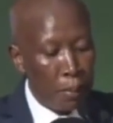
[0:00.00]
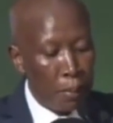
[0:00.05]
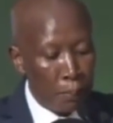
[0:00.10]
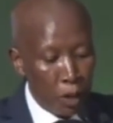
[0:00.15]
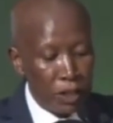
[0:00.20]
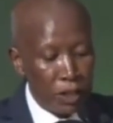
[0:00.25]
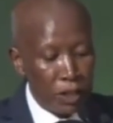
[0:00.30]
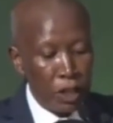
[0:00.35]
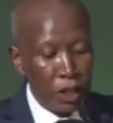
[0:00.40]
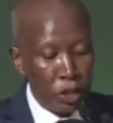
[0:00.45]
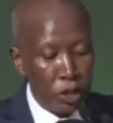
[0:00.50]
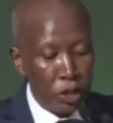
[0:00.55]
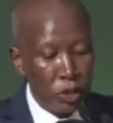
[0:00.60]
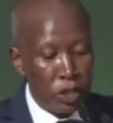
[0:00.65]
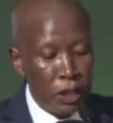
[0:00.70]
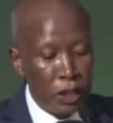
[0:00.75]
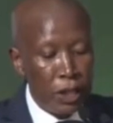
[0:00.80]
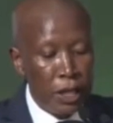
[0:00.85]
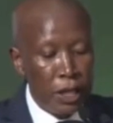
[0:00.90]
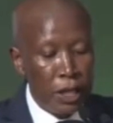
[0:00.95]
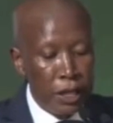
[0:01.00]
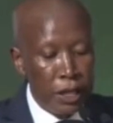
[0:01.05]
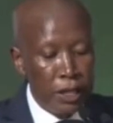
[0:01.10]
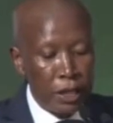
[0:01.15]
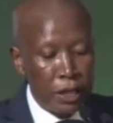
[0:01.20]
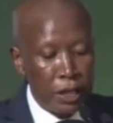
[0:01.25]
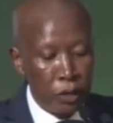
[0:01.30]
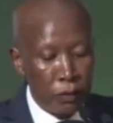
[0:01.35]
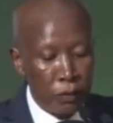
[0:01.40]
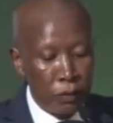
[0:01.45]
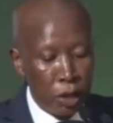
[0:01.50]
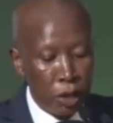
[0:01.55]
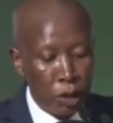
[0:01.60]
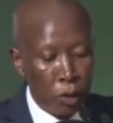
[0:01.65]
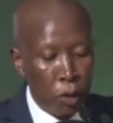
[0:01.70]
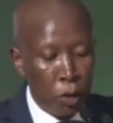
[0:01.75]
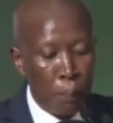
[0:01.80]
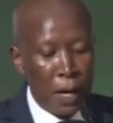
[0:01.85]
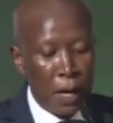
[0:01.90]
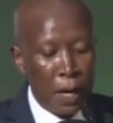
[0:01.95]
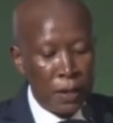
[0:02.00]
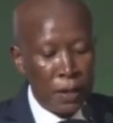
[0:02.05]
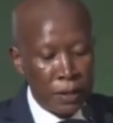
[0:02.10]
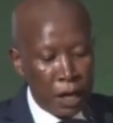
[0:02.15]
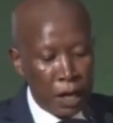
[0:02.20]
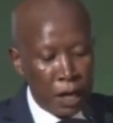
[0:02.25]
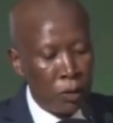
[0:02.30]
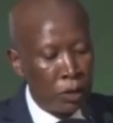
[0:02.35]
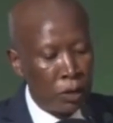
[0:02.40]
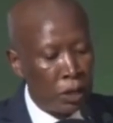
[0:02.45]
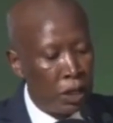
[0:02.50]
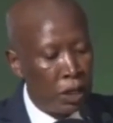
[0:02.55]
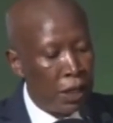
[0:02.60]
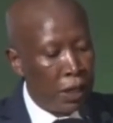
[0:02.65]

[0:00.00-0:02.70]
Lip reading: prosecuting leaders of the global south,